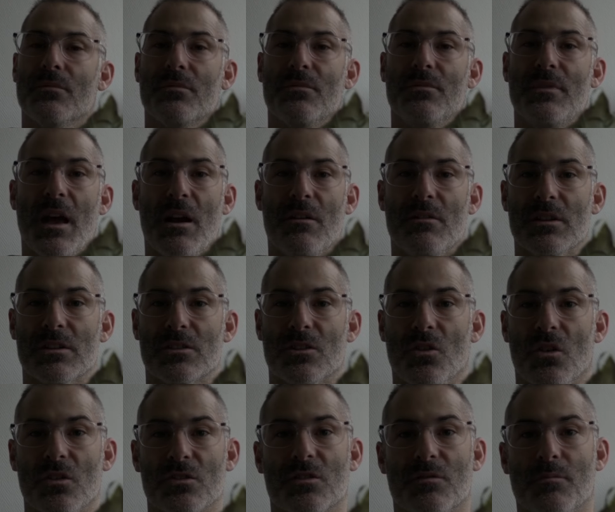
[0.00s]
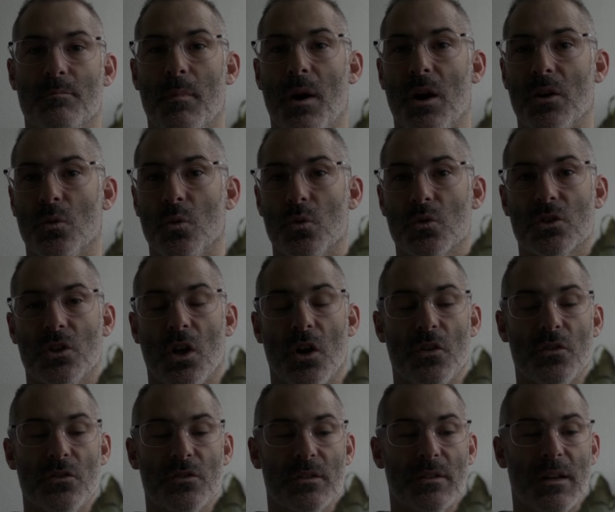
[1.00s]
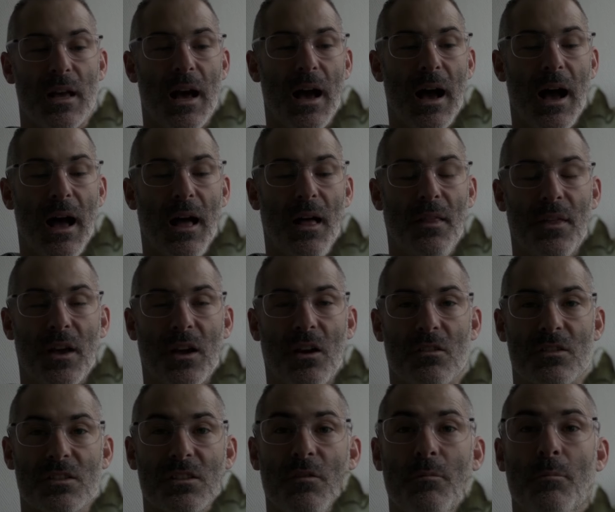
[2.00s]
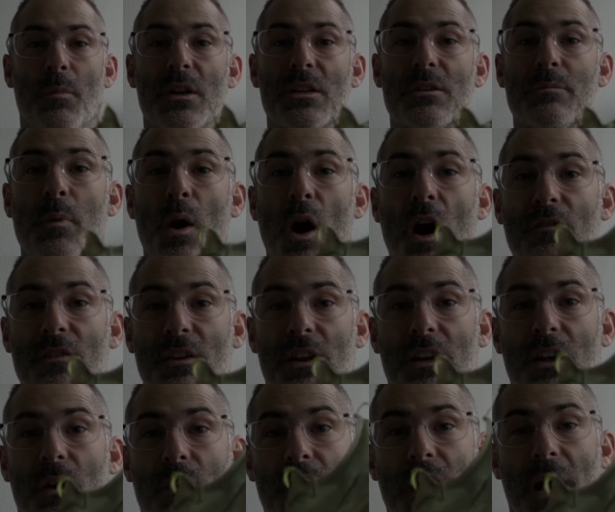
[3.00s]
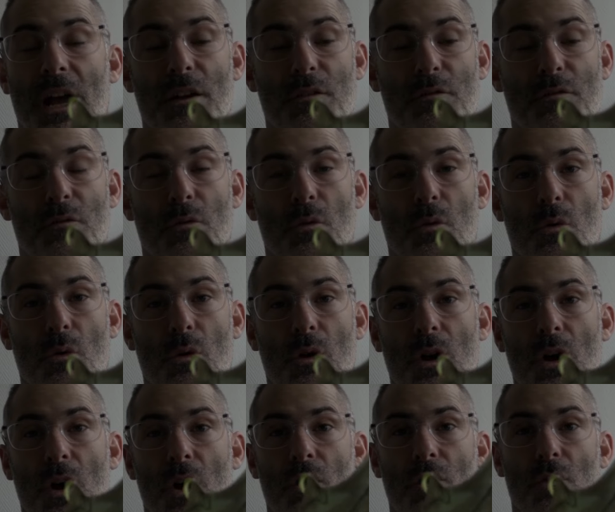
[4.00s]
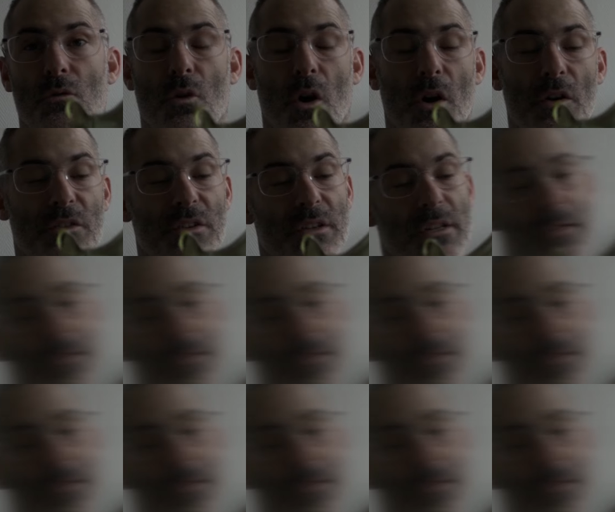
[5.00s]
there is lots of mud or stones and that kind of stuff, but it's perfectly okay for the road.